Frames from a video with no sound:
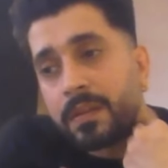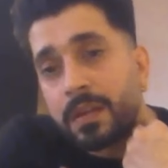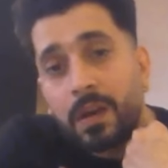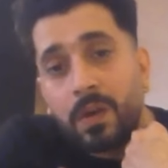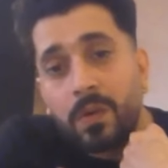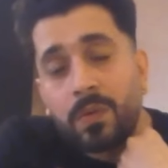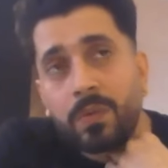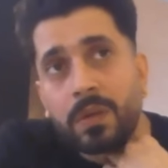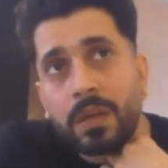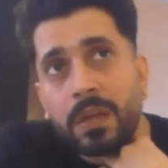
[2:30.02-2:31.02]

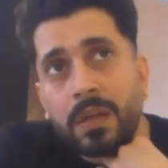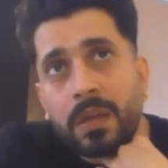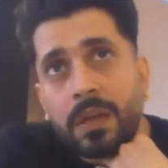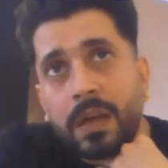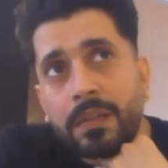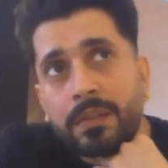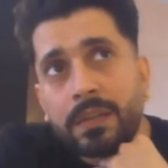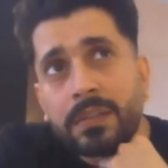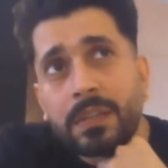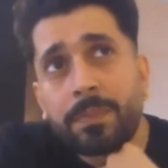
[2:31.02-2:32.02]
how and,
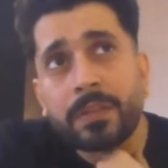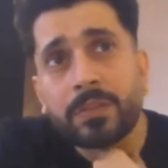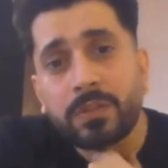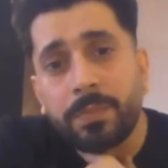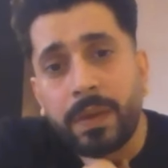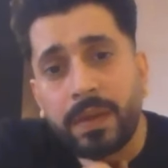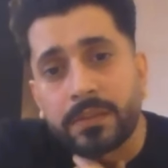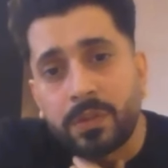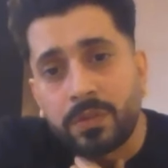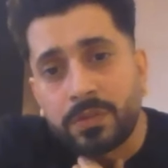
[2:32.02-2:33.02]
and depends on the
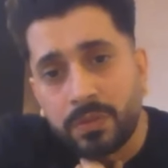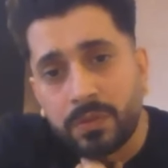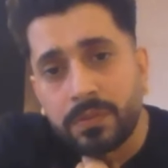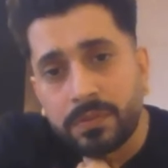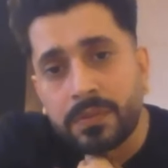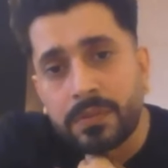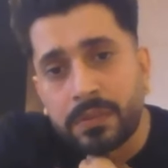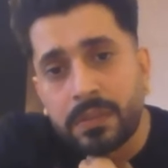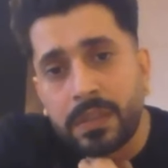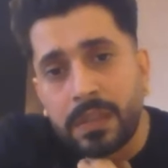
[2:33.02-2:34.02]
parents also
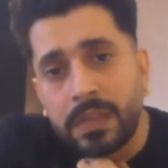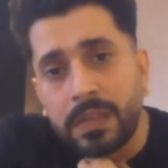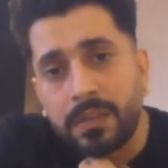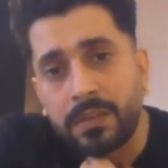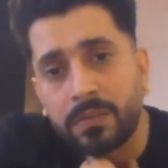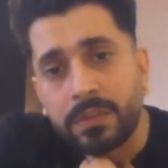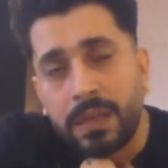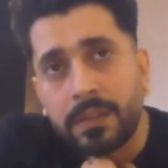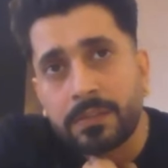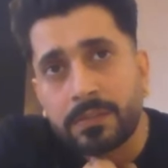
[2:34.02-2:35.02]
you know
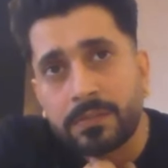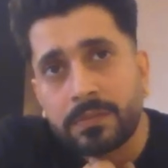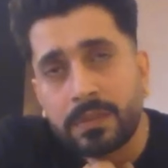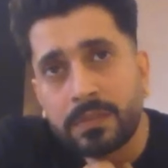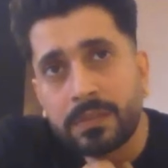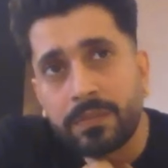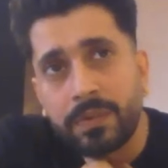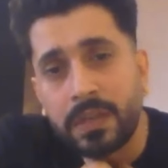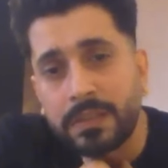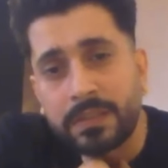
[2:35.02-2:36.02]
there are
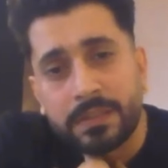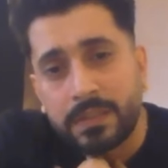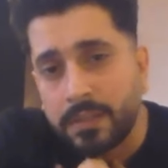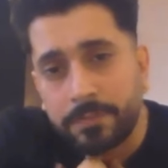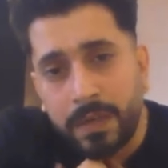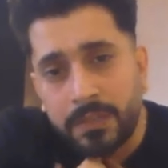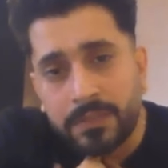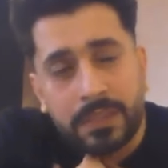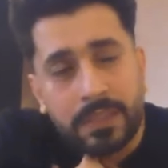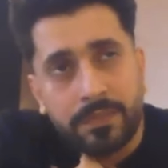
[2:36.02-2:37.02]
difficulties in love
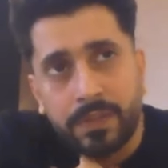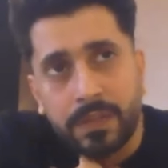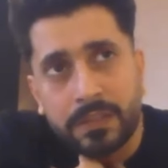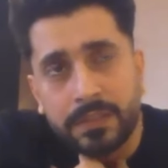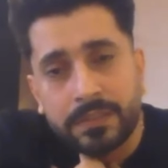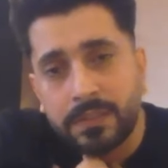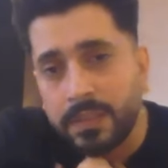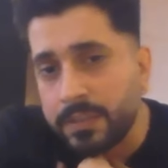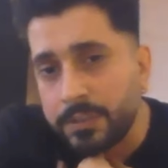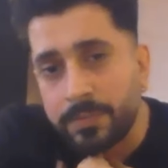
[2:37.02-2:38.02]
marriage there are difficulties in
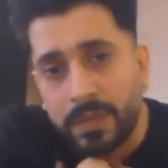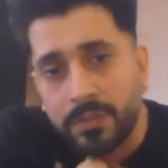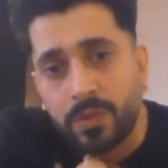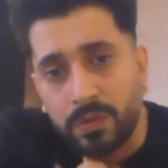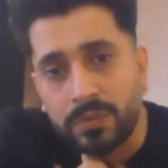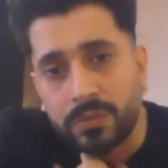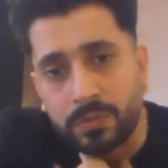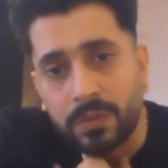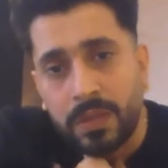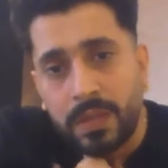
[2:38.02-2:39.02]
the arranged marriage
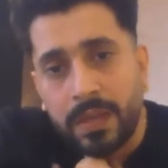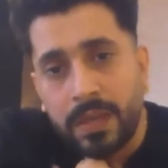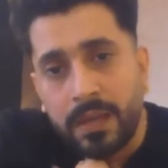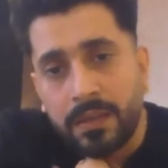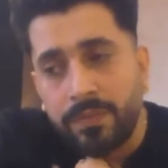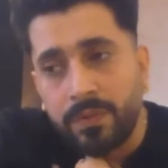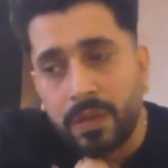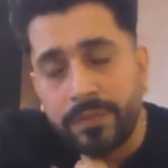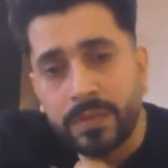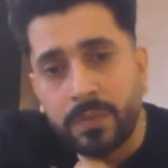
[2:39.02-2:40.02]
also and if you
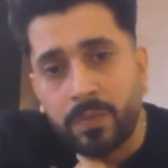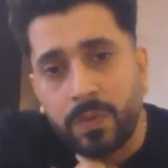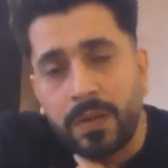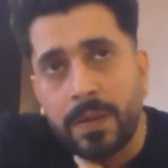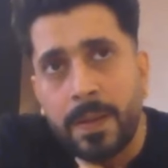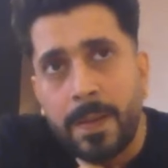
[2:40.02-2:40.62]
love someone